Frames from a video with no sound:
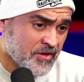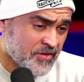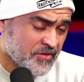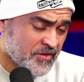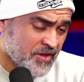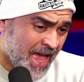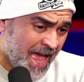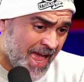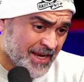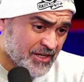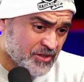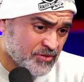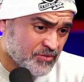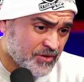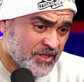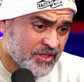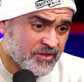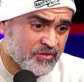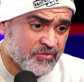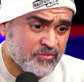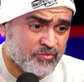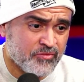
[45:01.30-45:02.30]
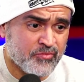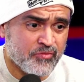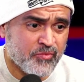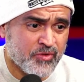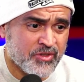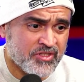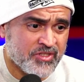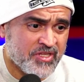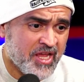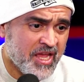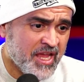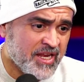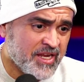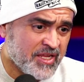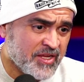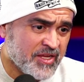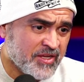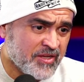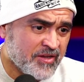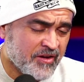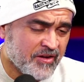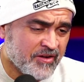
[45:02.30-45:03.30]
actually, was there
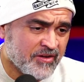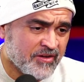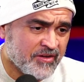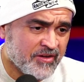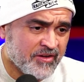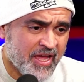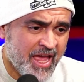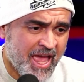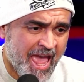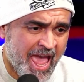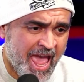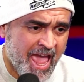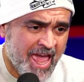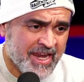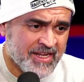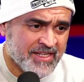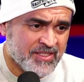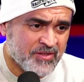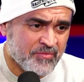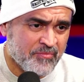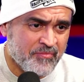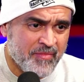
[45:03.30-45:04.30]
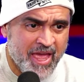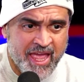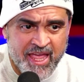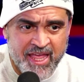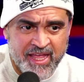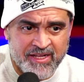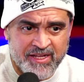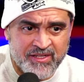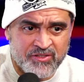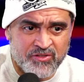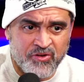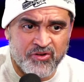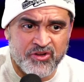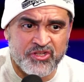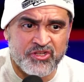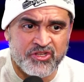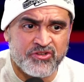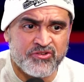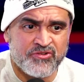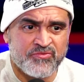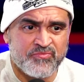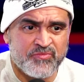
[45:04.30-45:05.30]
any added demands on
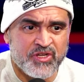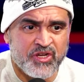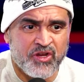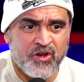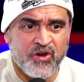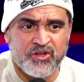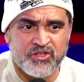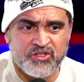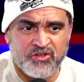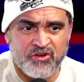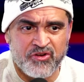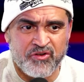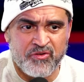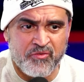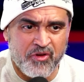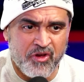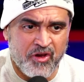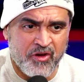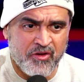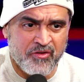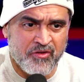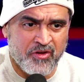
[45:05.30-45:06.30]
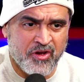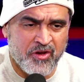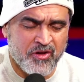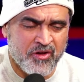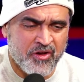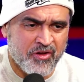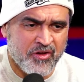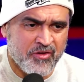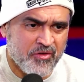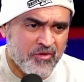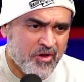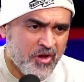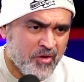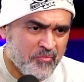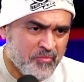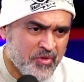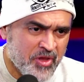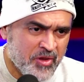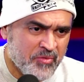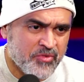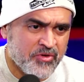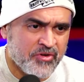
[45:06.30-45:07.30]
you because you're a
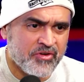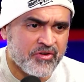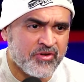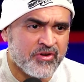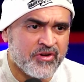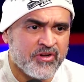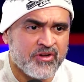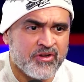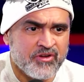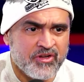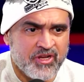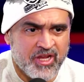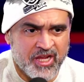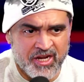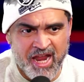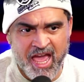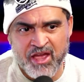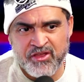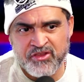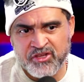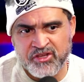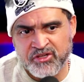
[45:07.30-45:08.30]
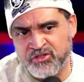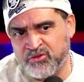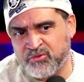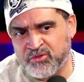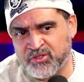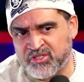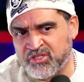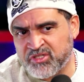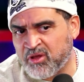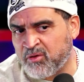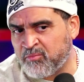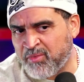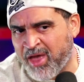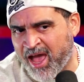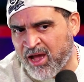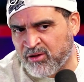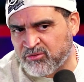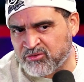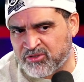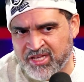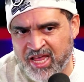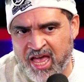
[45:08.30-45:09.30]
member and now you're doing something
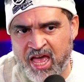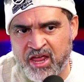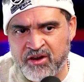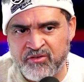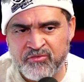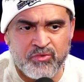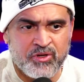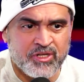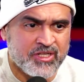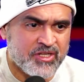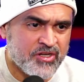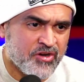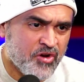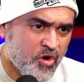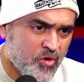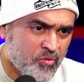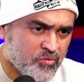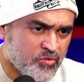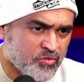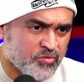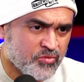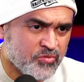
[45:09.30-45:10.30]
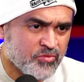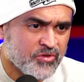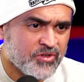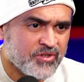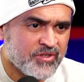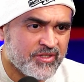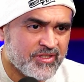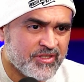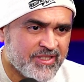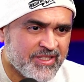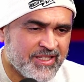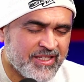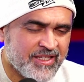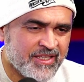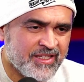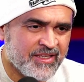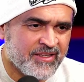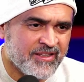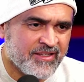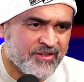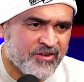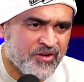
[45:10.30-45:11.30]
outside of what normal,
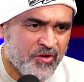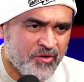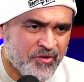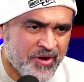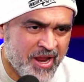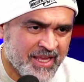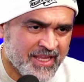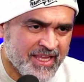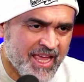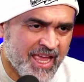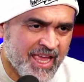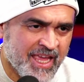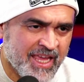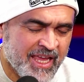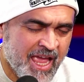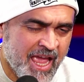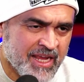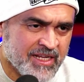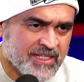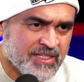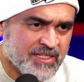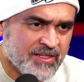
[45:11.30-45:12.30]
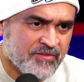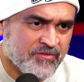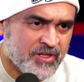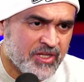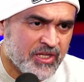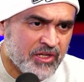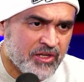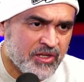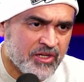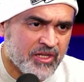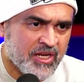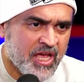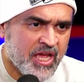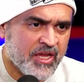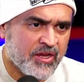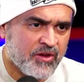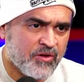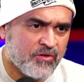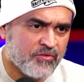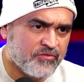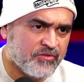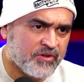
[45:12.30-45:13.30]
you know, that gang activity look
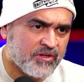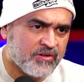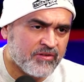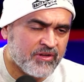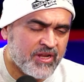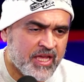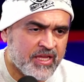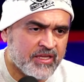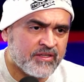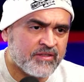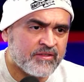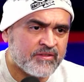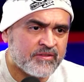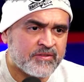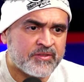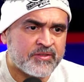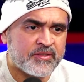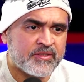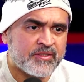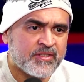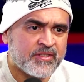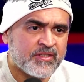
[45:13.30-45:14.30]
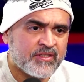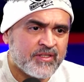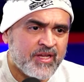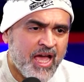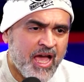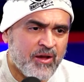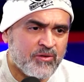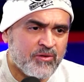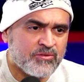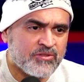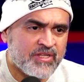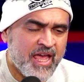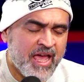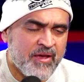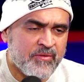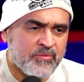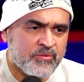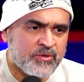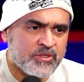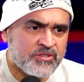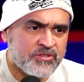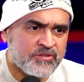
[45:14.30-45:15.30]
like or feel like? How was that
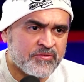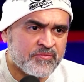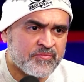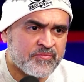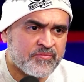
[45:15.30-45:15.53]
with you?